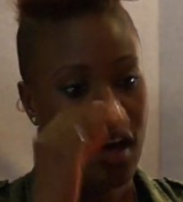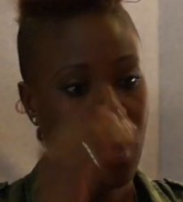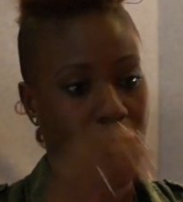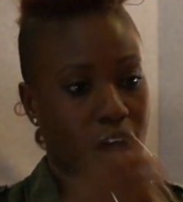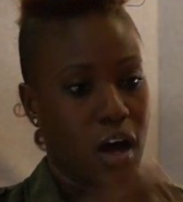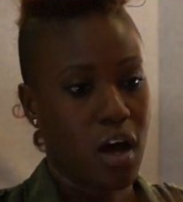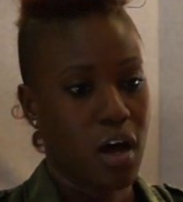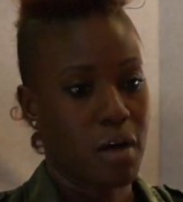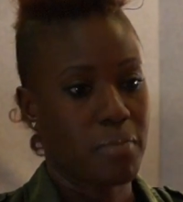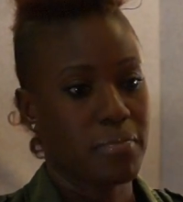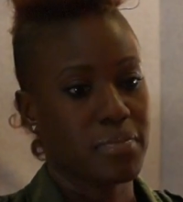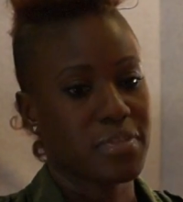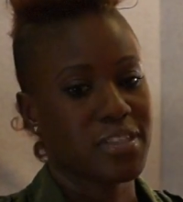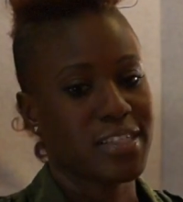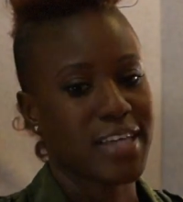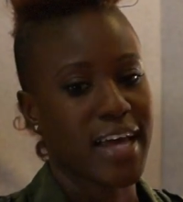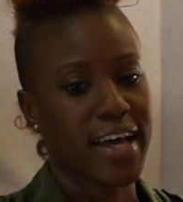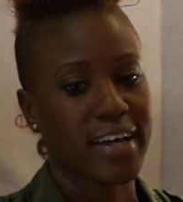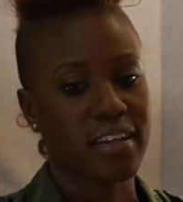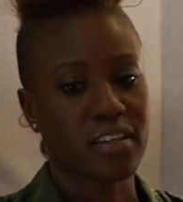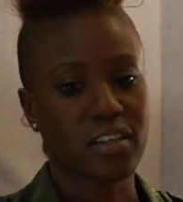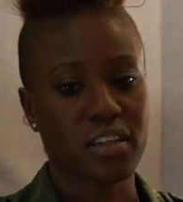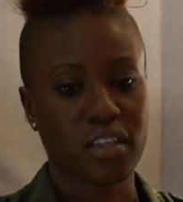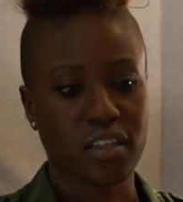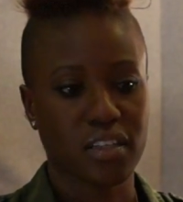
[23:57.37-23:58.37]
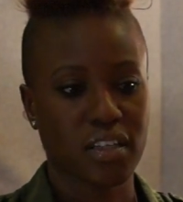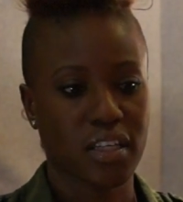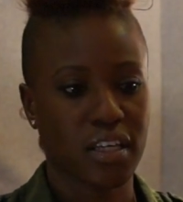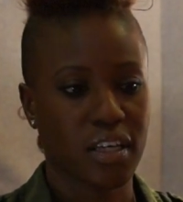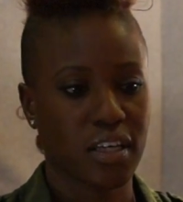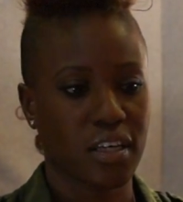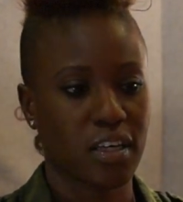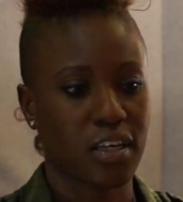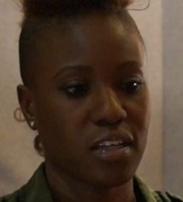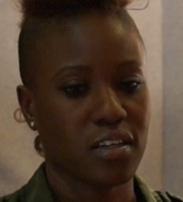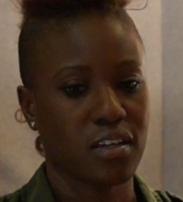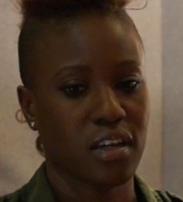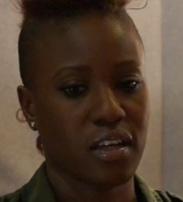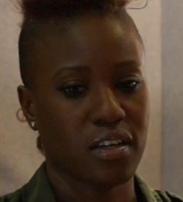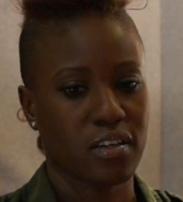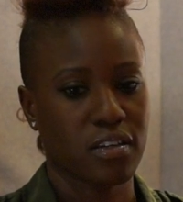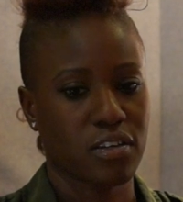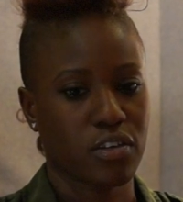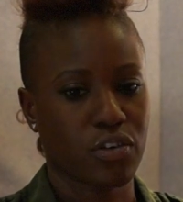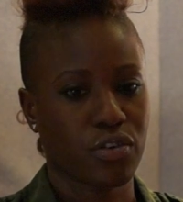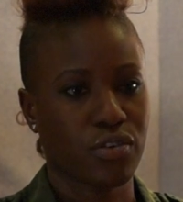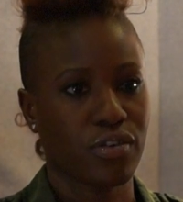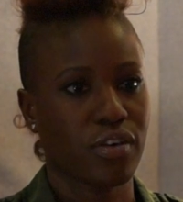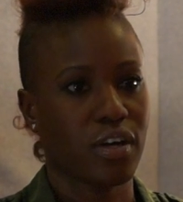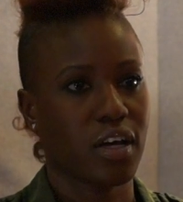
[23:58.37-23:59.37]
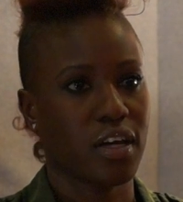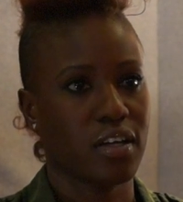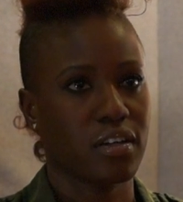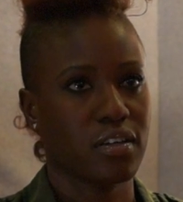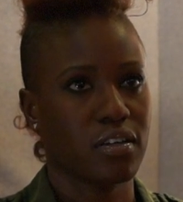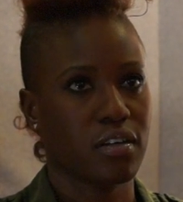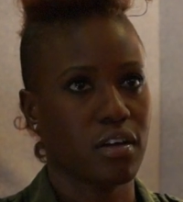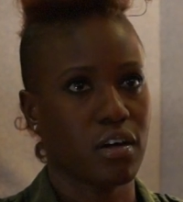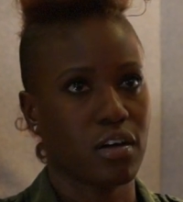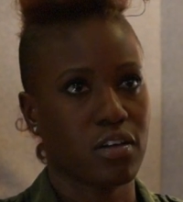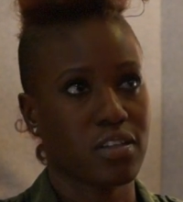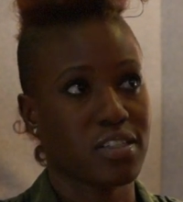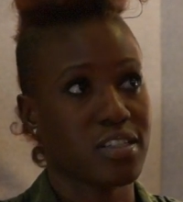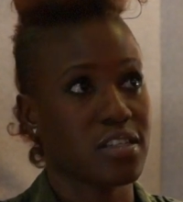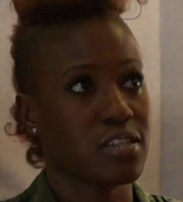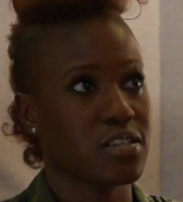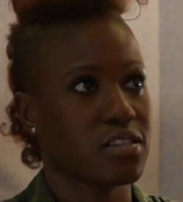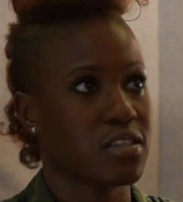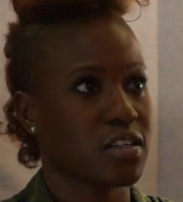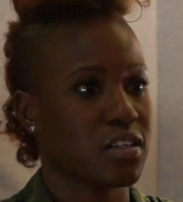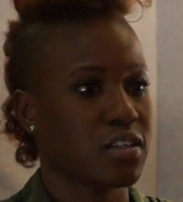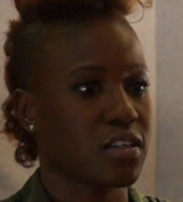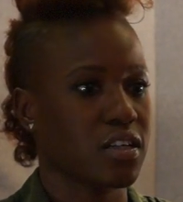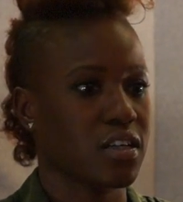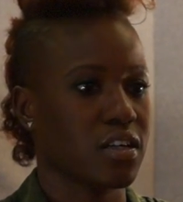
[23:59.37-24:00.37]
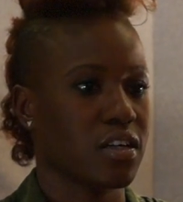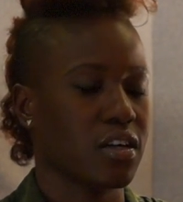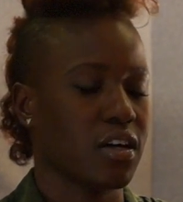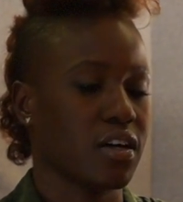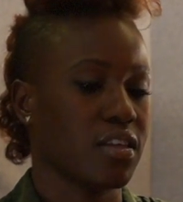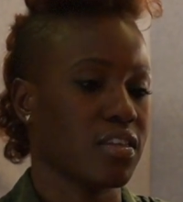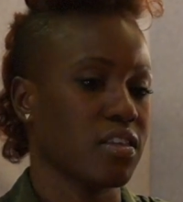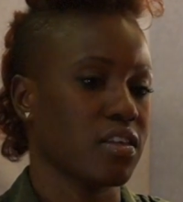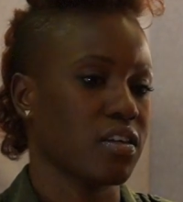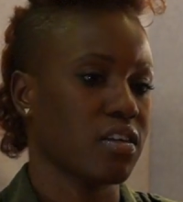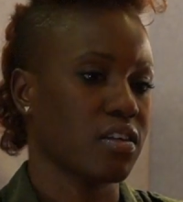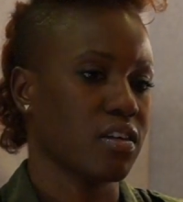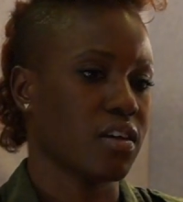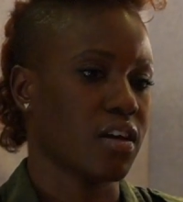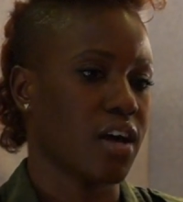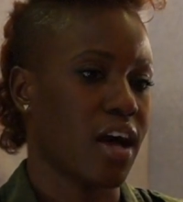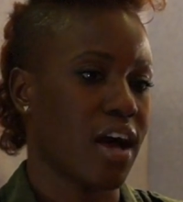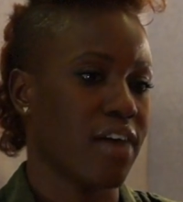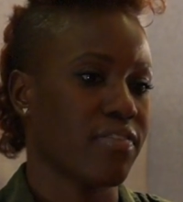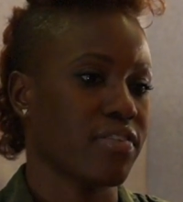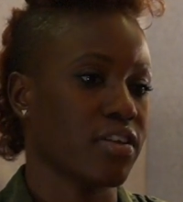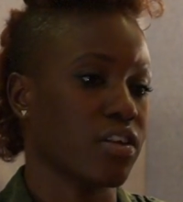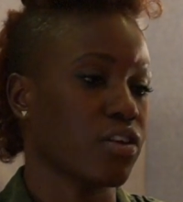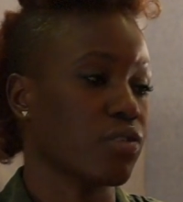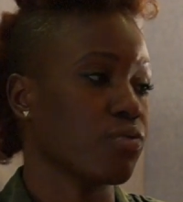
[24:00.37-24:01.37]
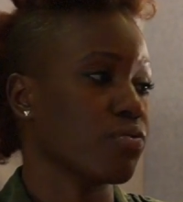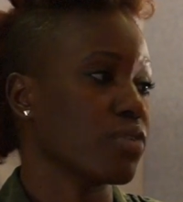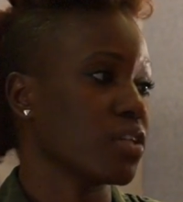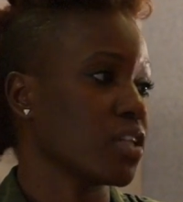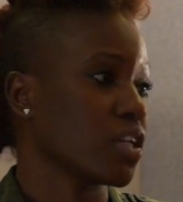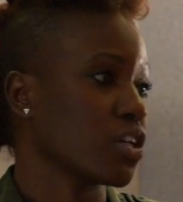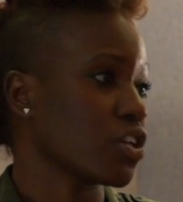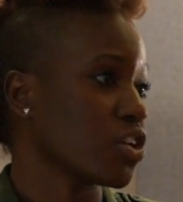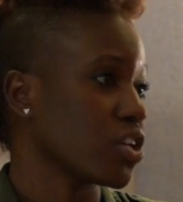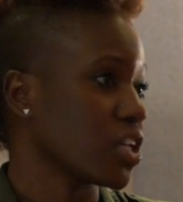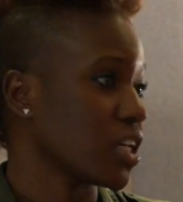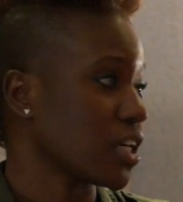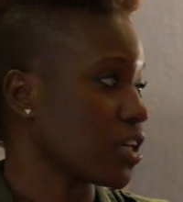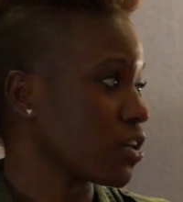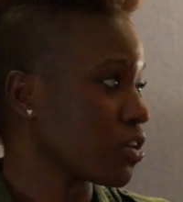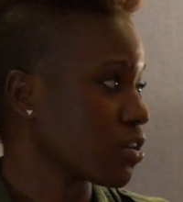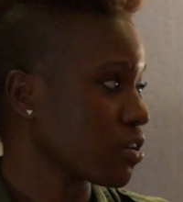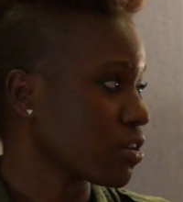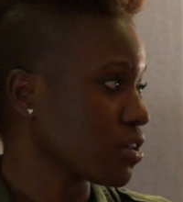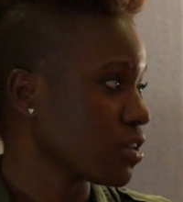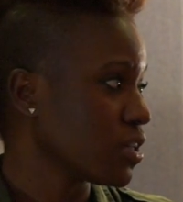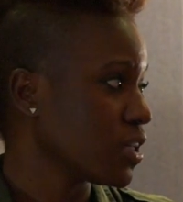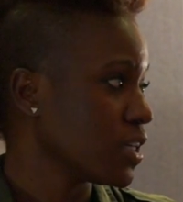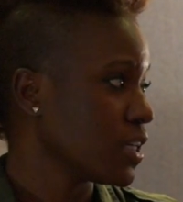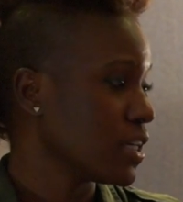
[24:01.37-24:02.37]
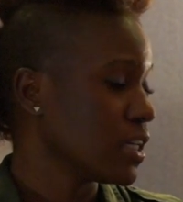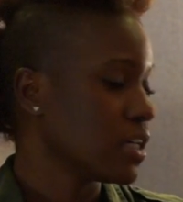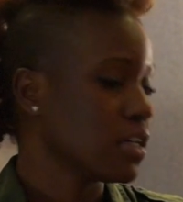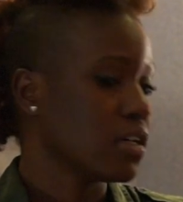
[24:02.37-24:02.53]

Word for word: Um, technically and, and, and artistically, I think having a really good ear,